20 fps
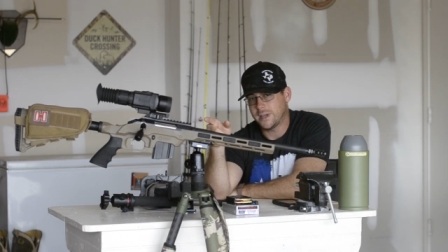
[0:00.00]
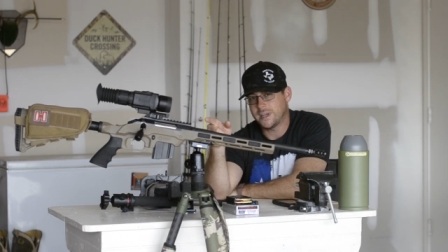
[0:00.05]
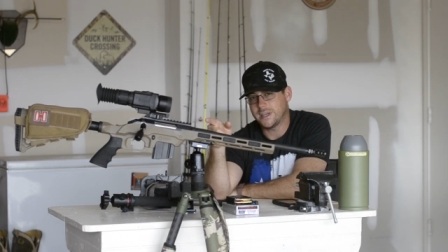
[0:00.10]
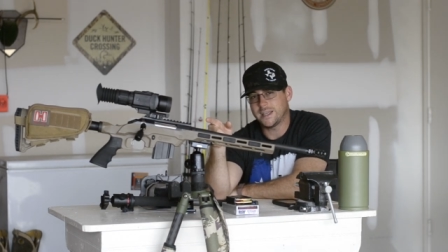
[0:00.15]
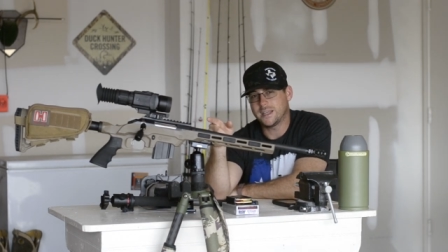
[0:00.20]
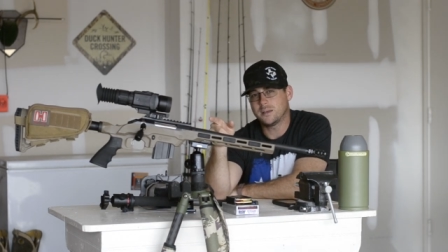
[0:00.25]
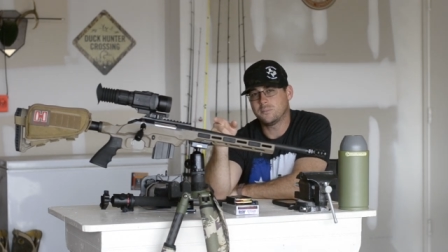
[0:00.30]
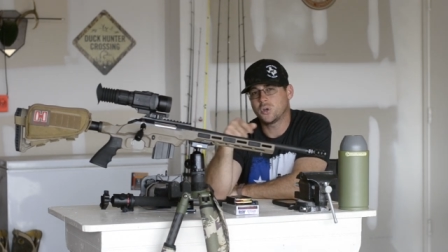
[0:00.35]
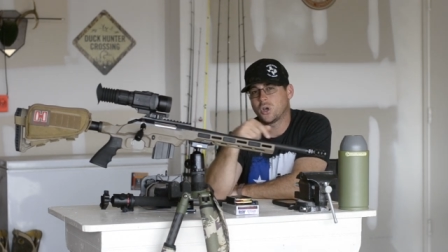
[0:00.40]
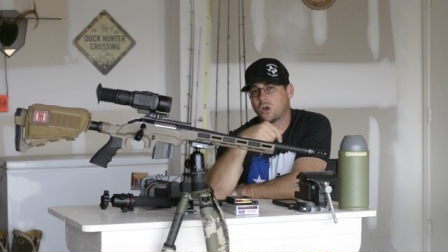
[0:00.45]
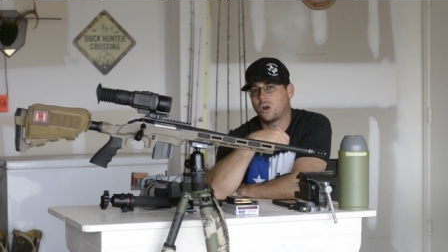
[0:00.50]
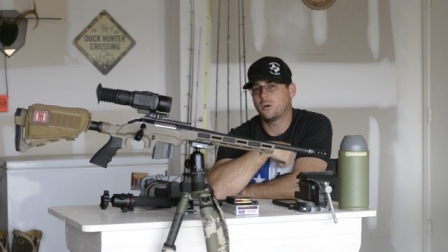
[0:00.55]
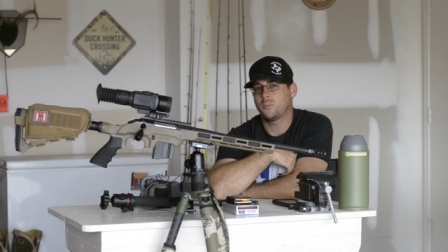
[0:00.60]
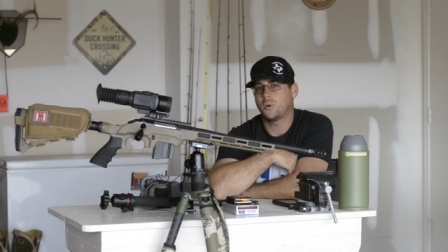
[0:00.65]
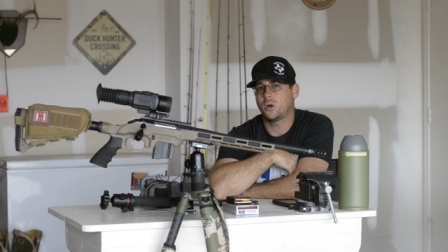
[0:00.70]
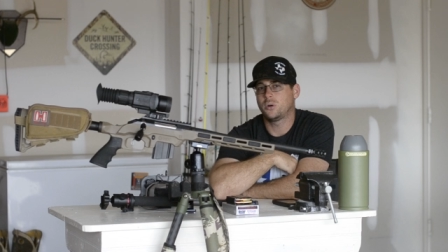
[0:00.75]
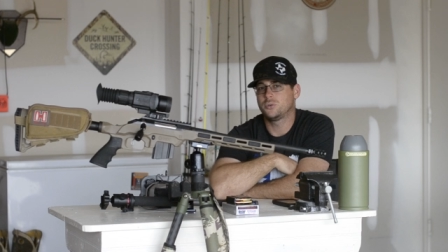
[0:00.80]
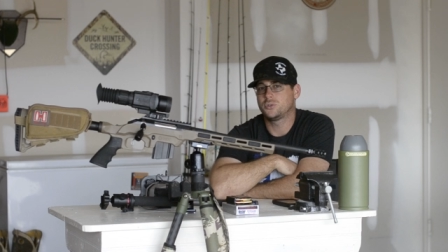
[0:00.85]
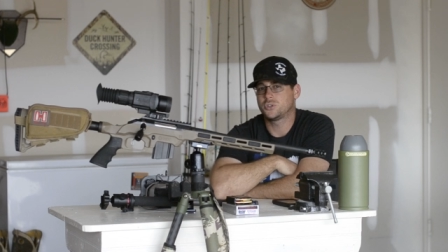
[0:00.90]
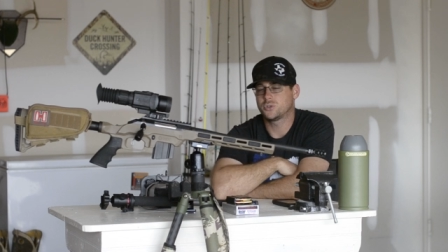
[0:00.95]
I have a
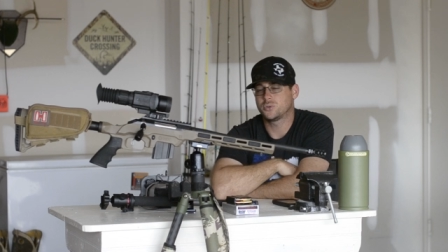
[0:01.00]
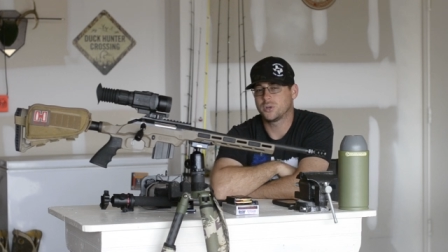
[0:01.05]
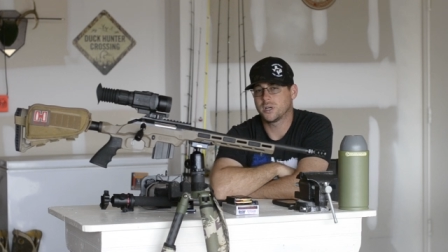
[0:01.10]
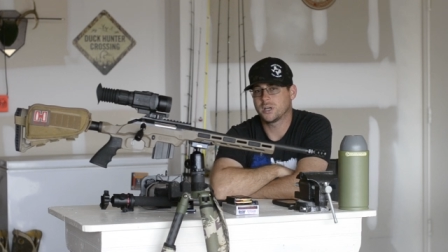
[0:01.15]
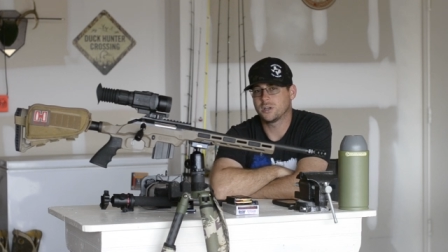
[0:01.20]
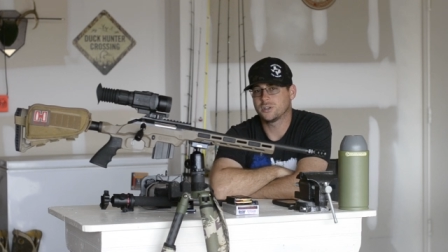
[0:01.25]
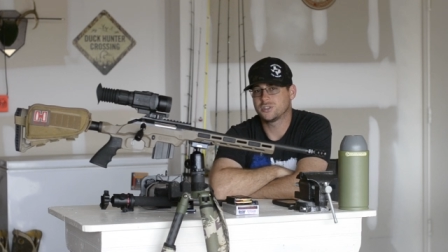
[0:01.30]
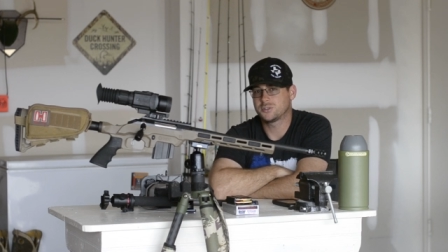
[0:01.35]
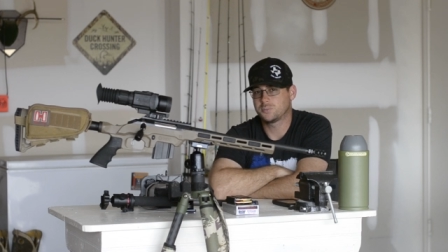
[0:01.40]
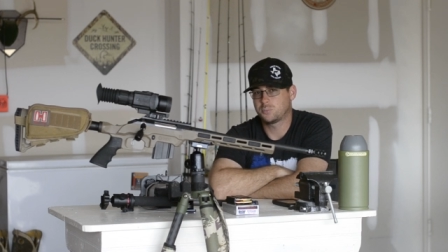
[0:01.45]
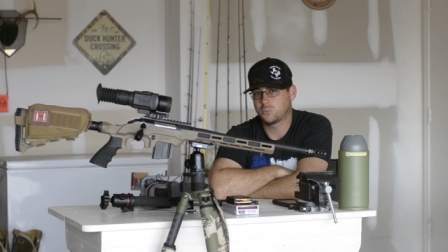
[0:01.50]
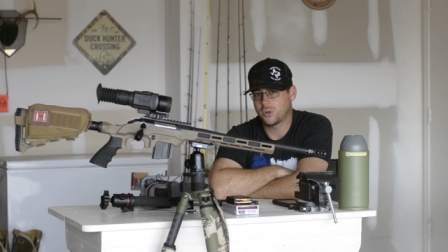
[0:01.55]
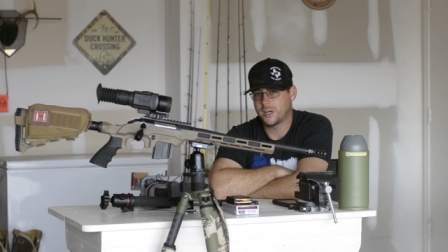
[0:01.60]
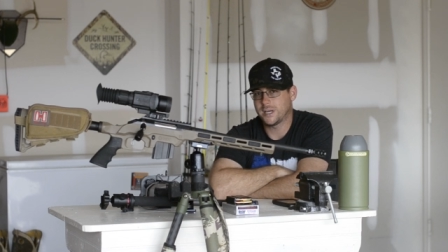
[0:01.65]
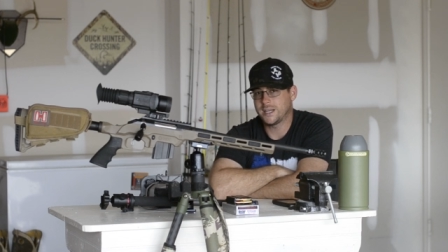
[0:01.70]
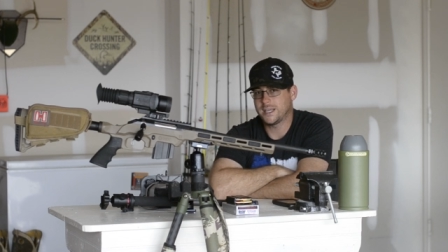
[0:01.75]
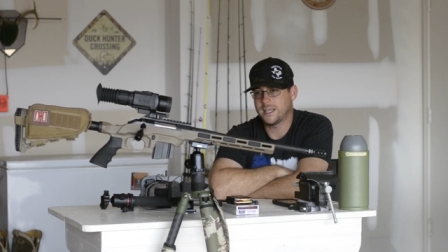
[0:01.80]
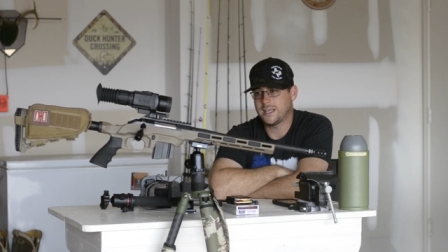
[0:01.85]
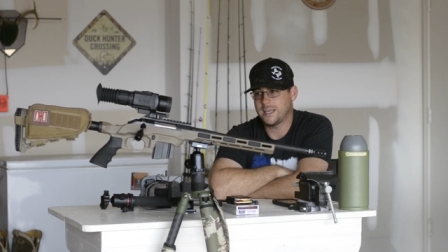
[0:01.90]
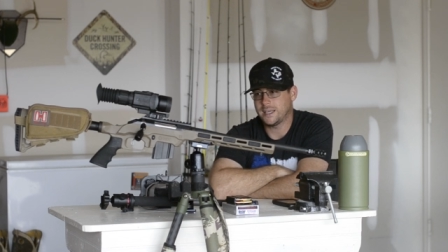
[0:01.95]
M-Carbo
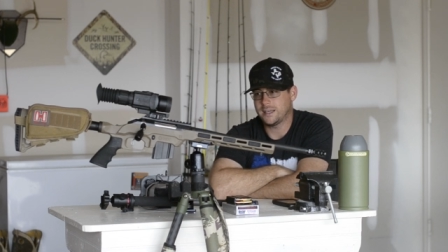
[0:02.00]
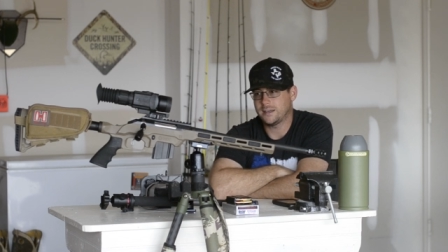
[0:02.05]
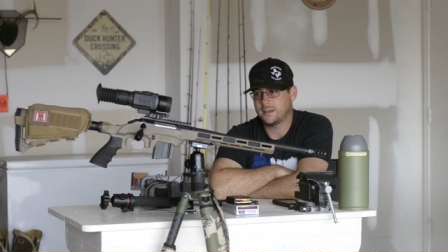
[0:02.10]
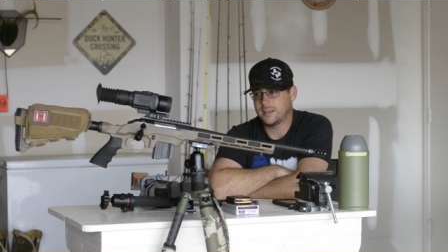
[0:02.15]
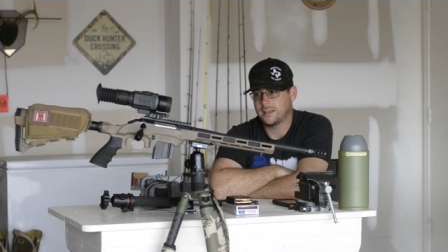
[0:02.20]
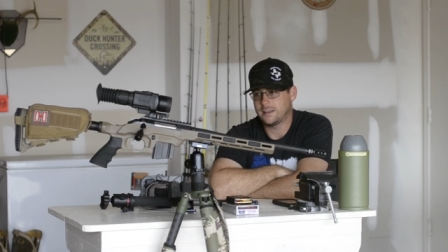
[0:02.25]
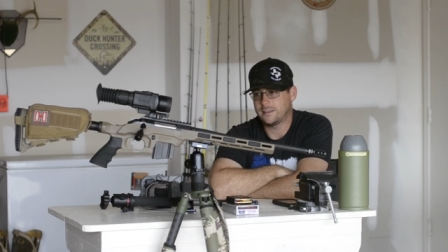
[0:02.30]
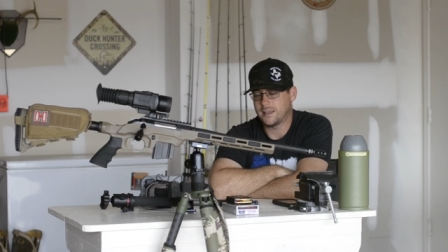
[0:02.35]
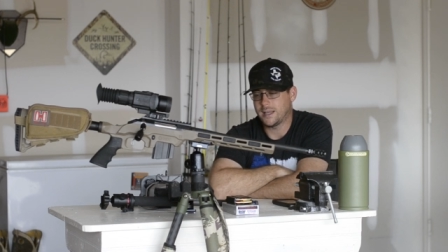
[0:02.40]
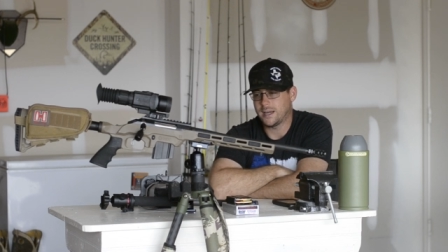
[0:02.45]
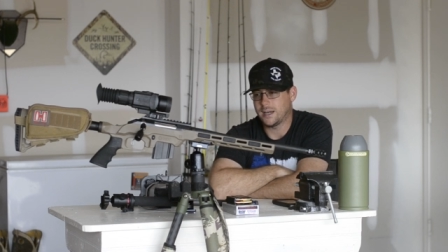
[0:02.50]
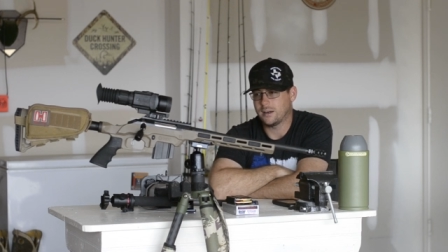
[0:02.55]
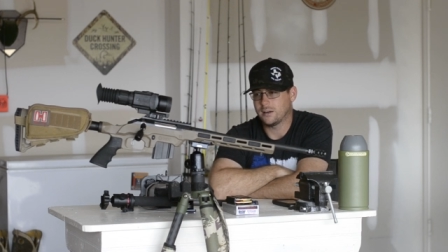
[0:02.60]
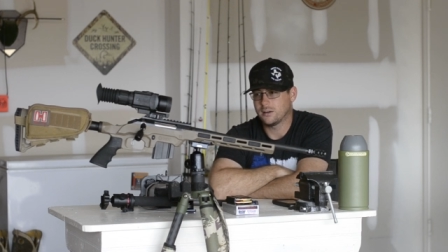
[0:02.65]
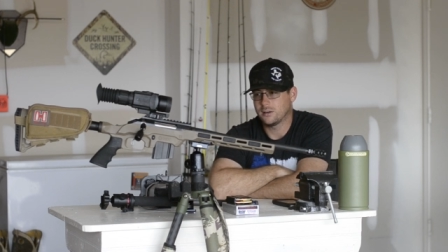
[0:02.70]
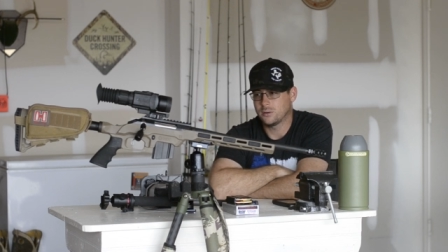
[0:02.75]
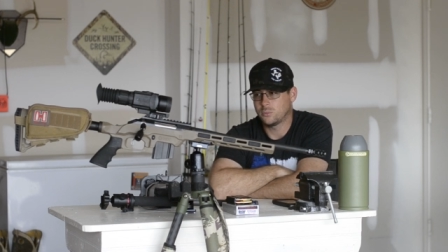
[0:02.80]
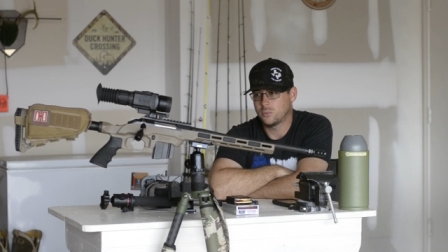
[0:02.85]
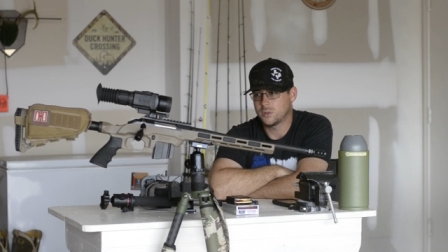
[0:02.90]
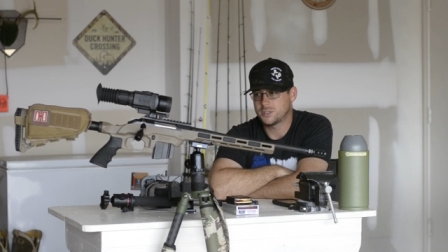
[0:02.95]
trigger spring kit
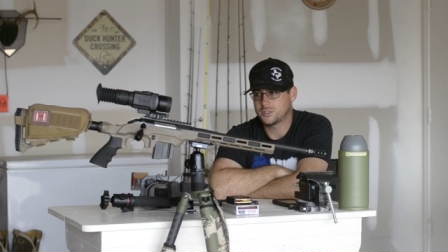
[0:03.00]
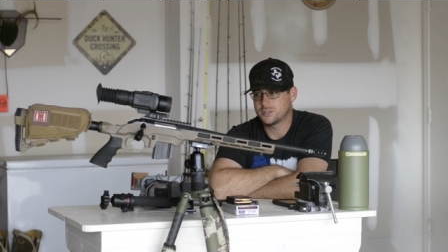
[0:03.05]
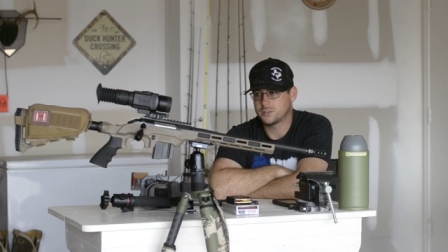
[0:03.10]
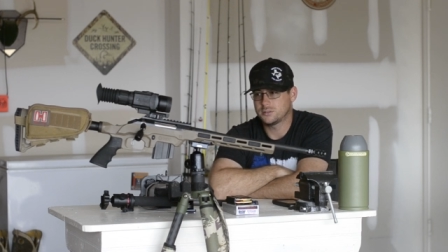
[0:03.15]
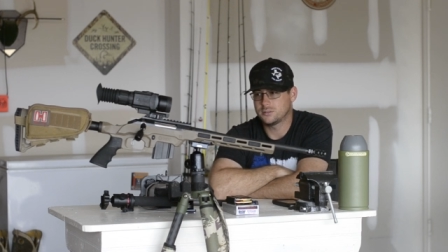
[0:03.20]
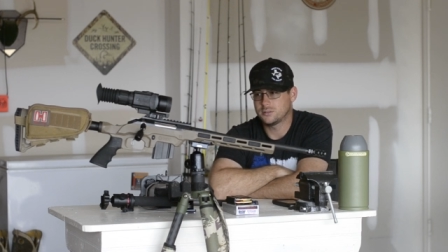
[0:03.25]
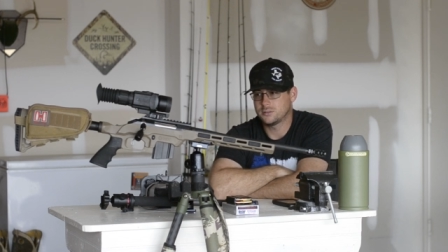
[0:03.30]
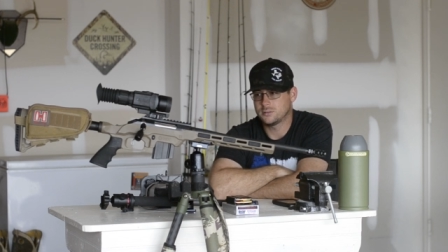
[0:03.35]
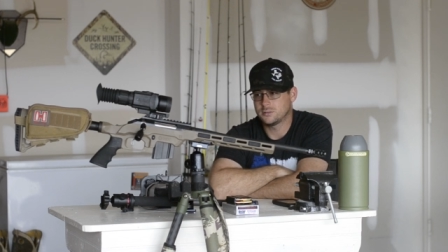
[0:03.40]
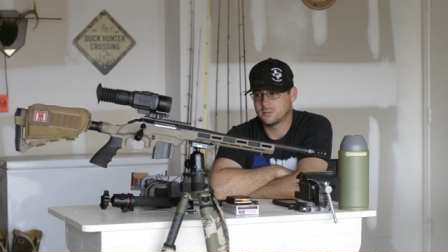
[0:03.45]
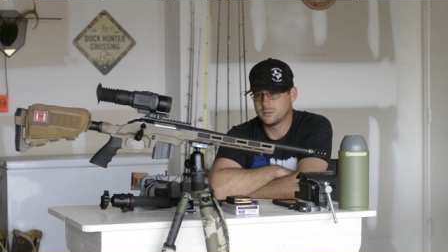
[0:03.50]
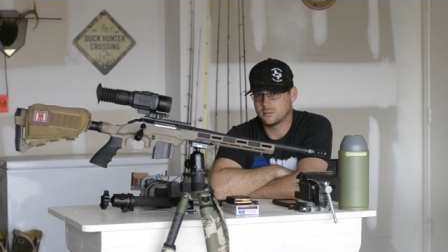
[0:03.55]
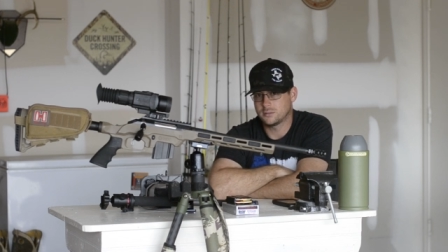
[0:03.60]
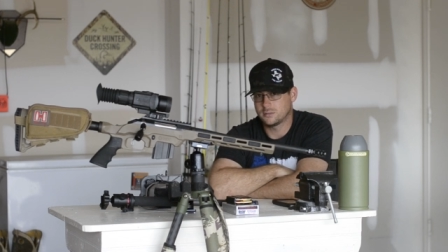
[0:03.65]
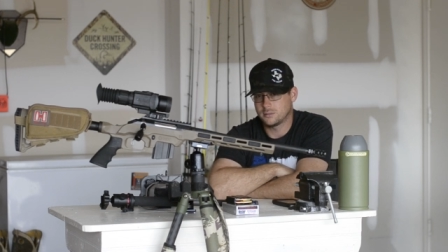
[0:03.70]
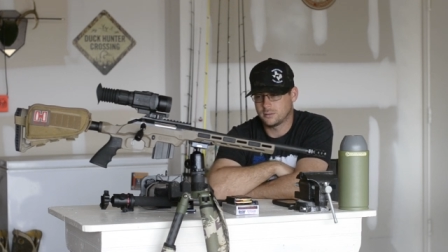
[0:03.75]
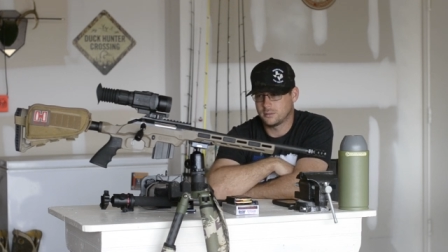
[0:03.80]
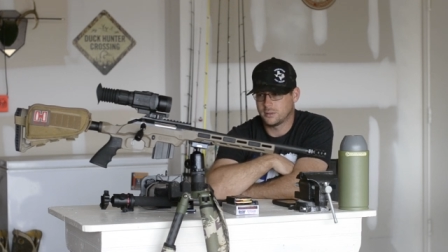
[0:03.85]
in there, which